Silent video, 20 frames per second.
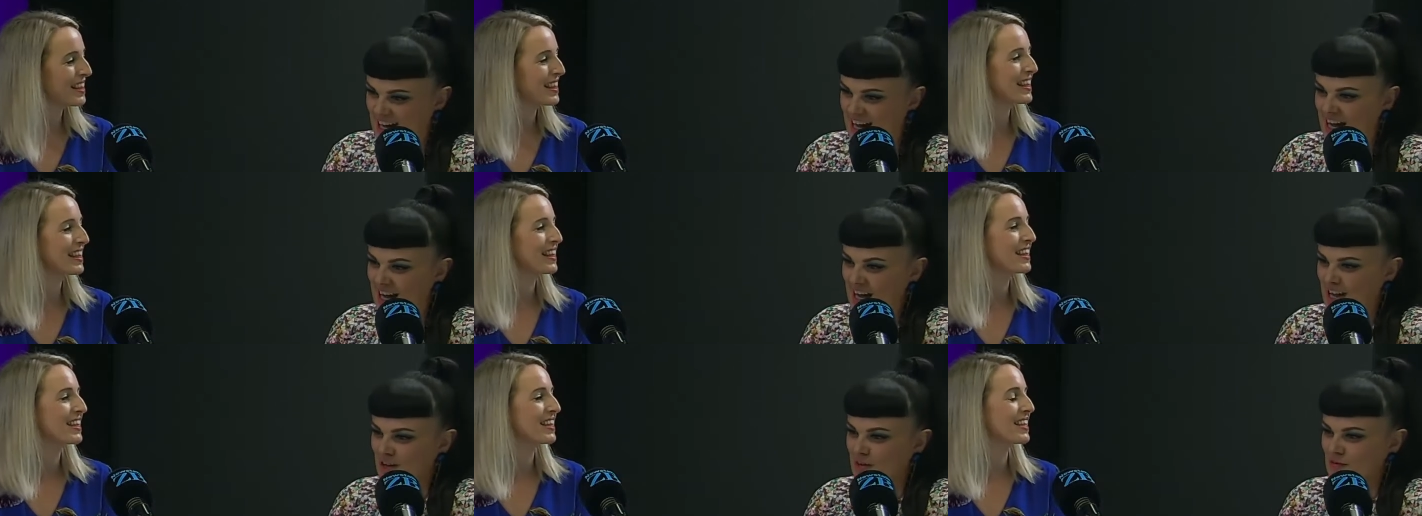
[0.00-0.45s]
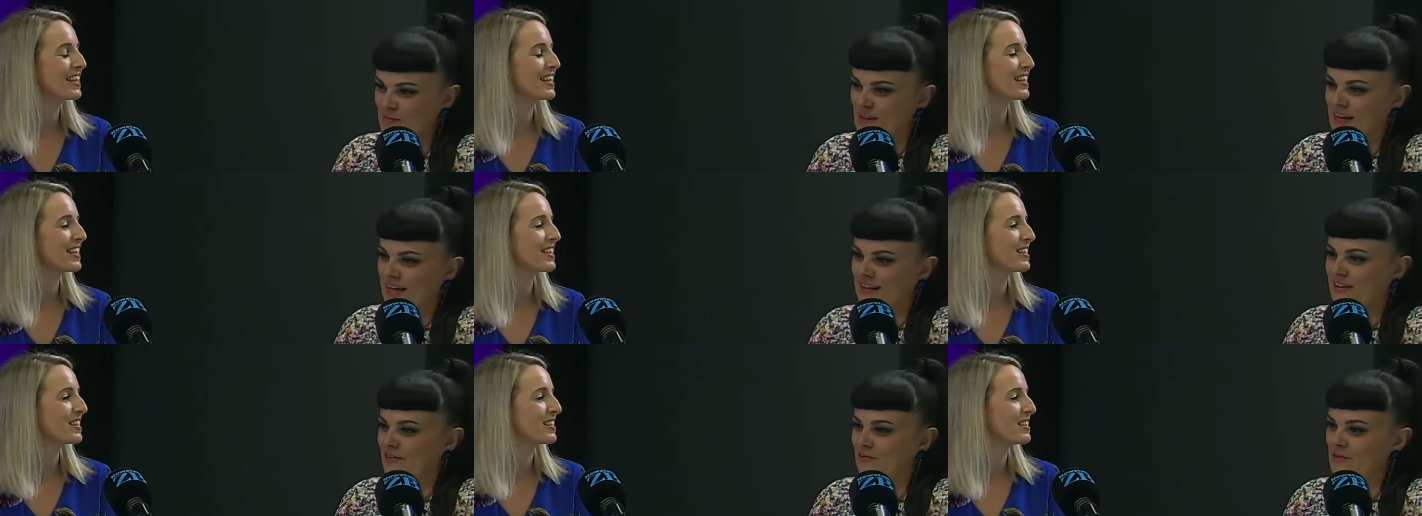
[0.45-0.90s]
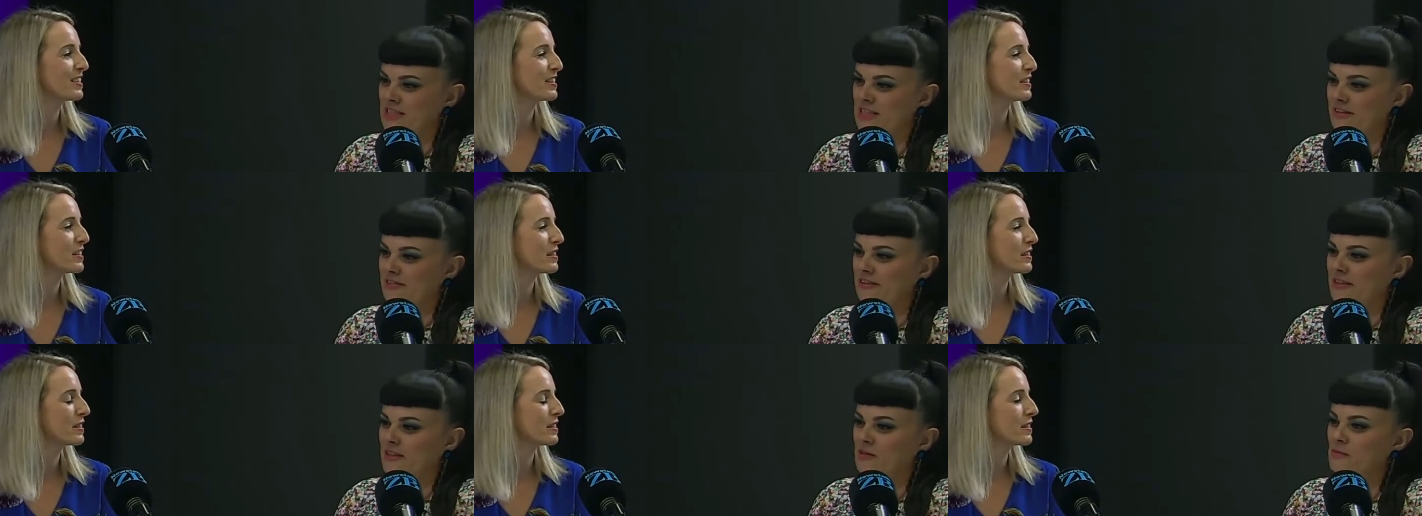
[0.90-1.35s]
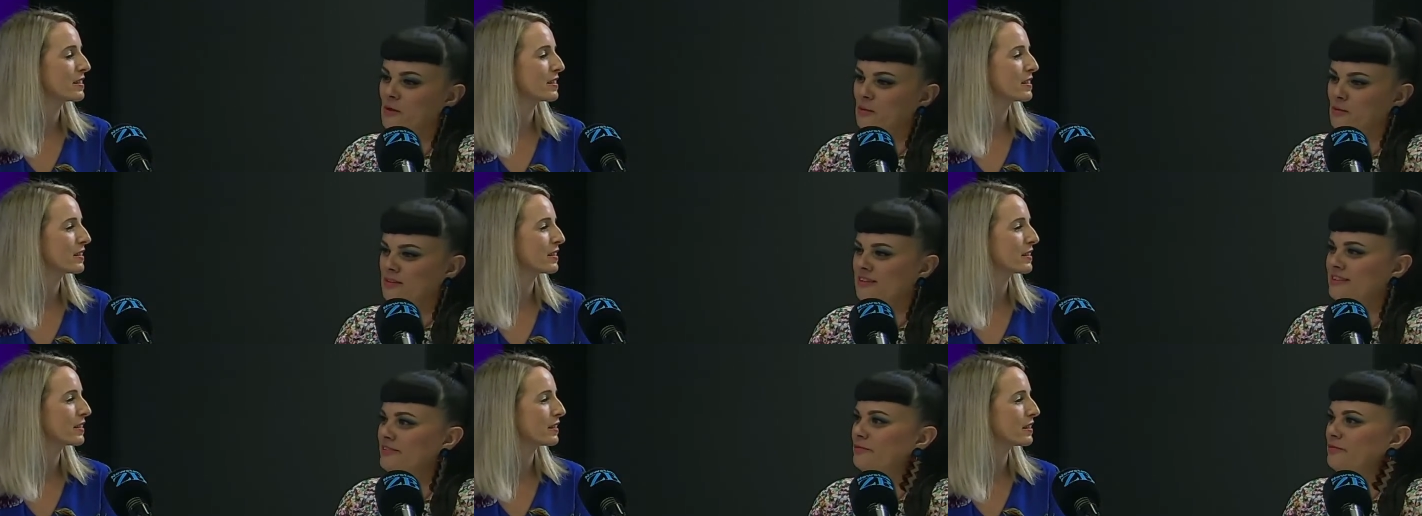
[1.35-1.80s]
Speaker 1: Um, and there were definitely
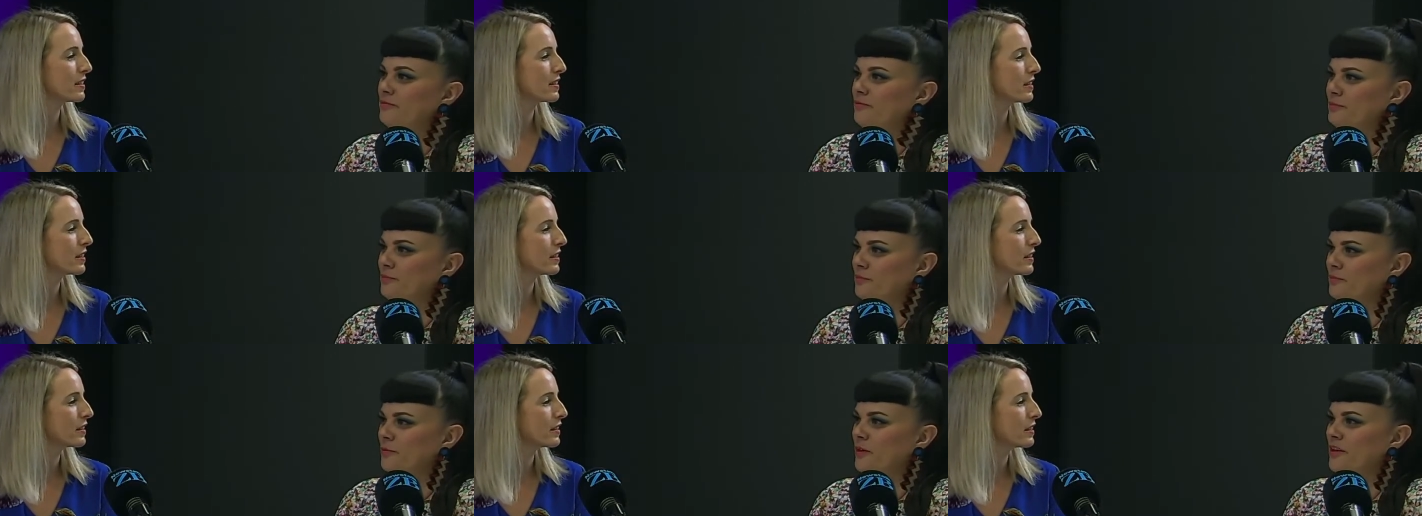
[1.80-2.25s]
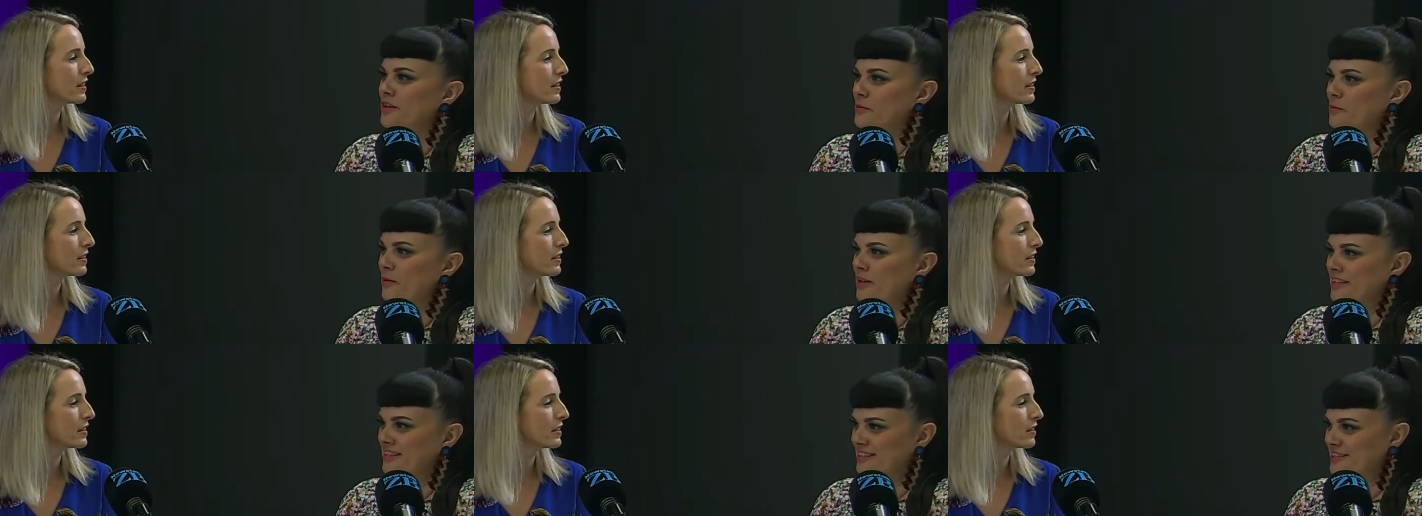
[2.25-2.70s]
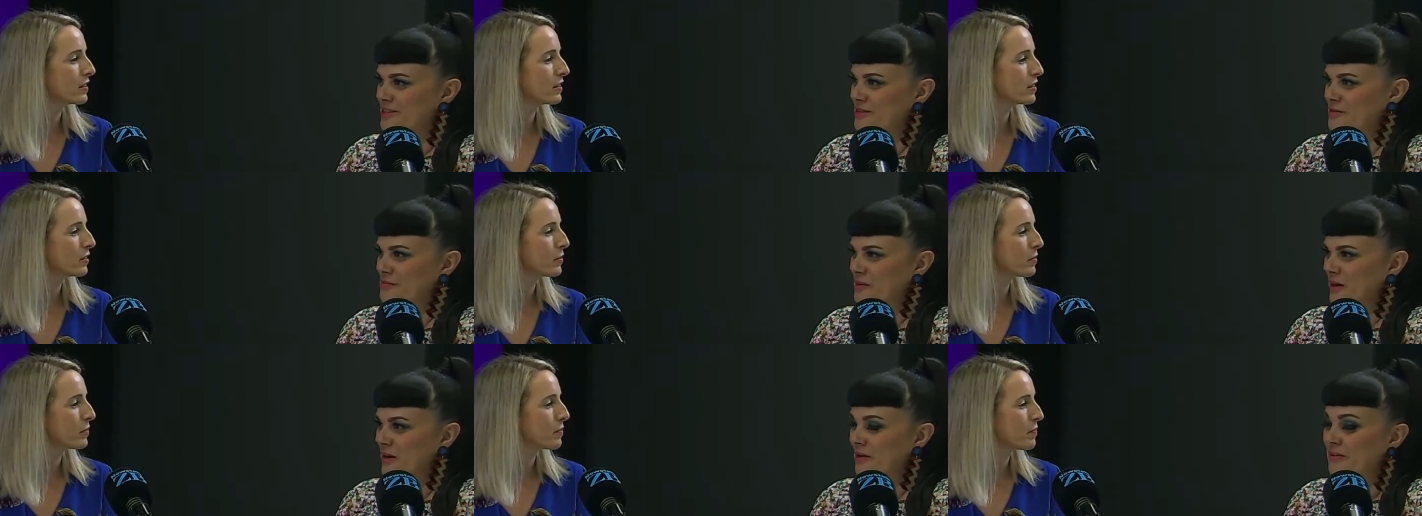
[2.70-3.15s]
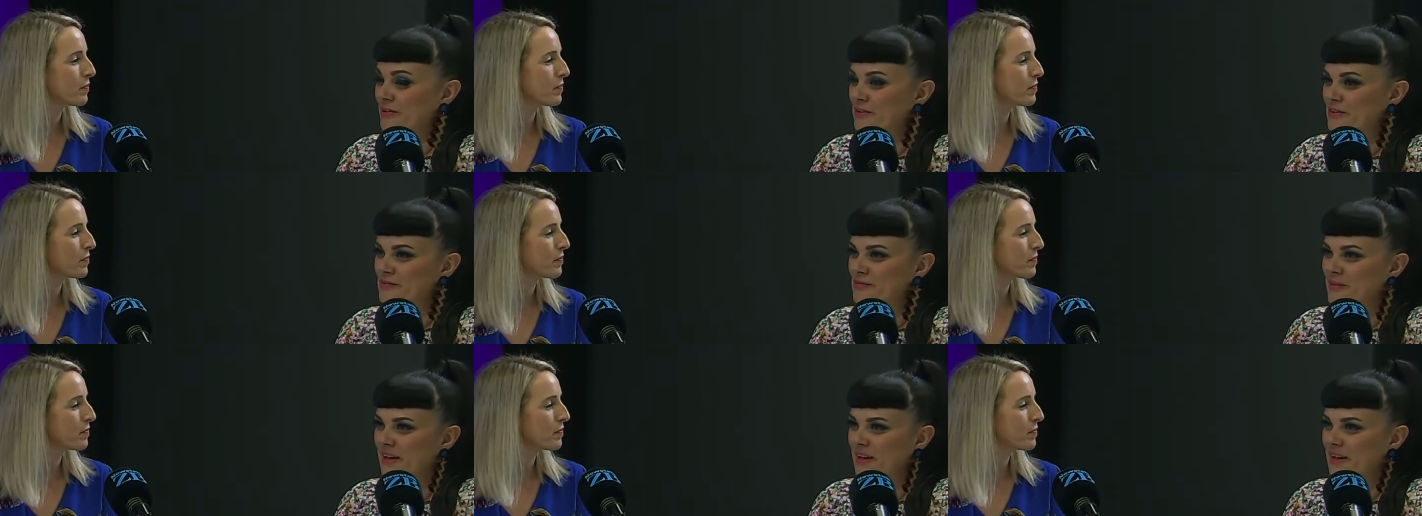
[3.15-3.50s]
moments of where you wanted to do both.